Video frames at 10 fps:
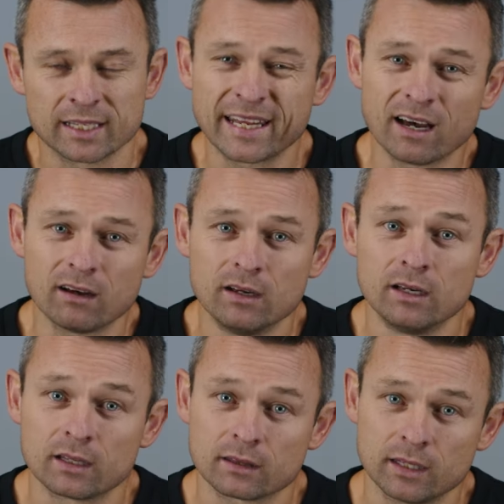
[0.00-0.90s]
Now,
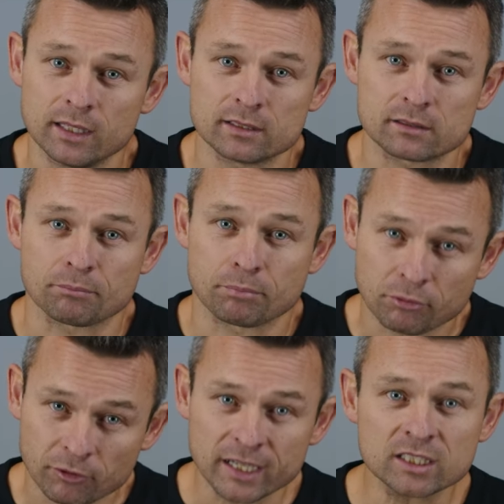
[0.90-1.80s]
these
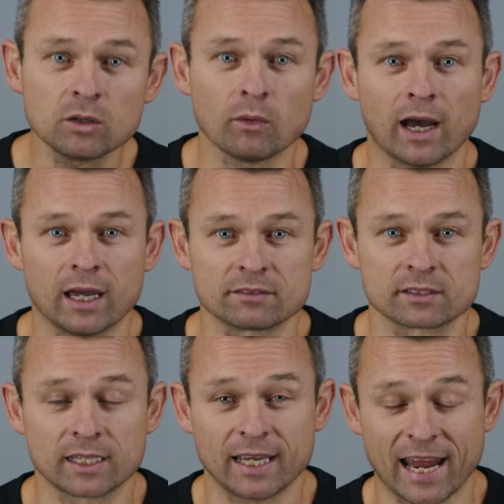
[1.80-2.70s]
pressure
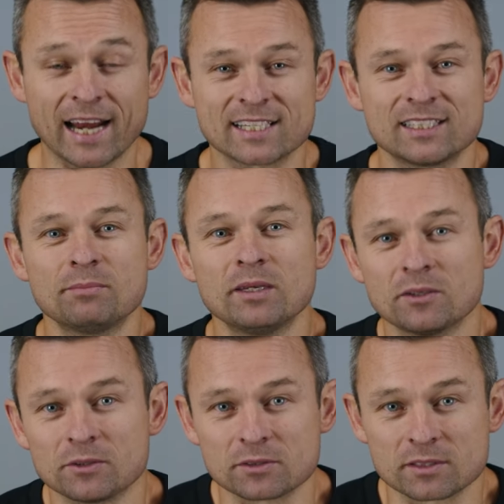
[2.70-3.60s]
waves can actually be
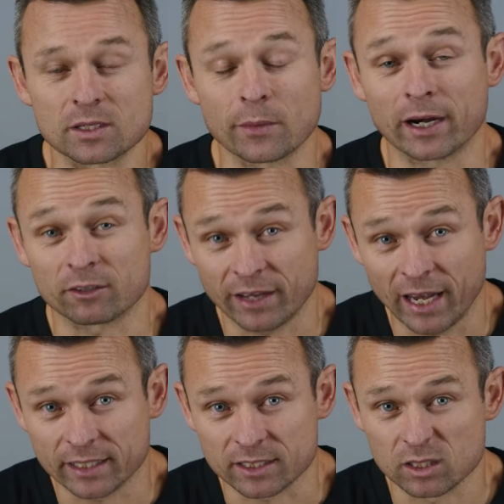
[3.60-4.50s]
used to our
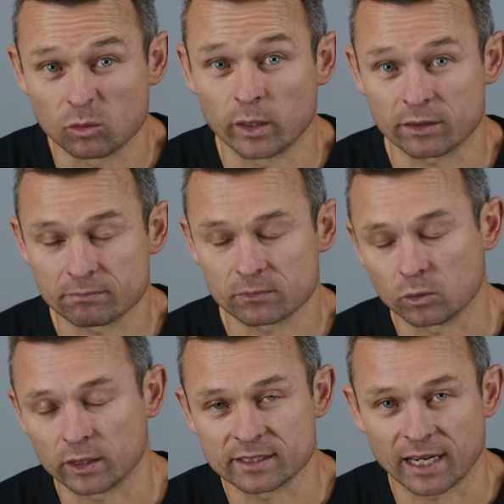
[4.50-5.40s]
advantage with
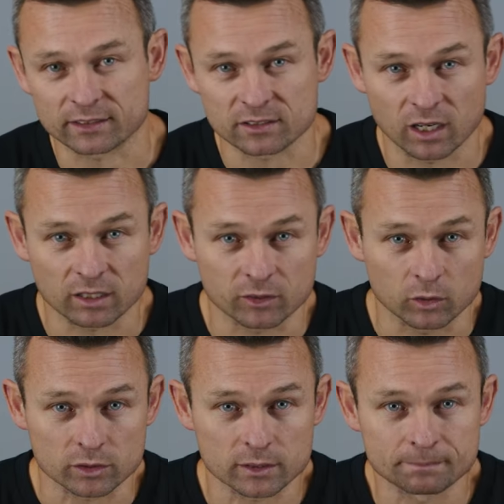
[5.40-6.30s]
good intake design, of
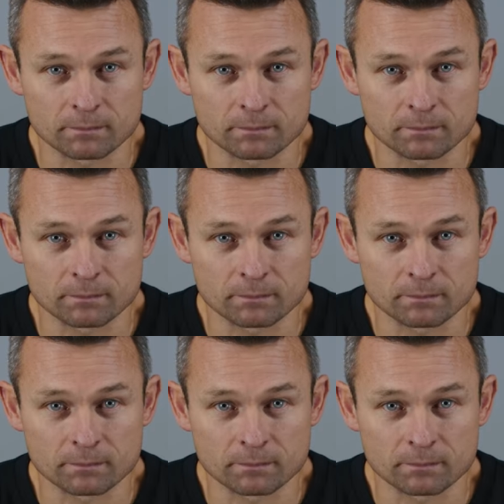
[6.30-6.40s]
course.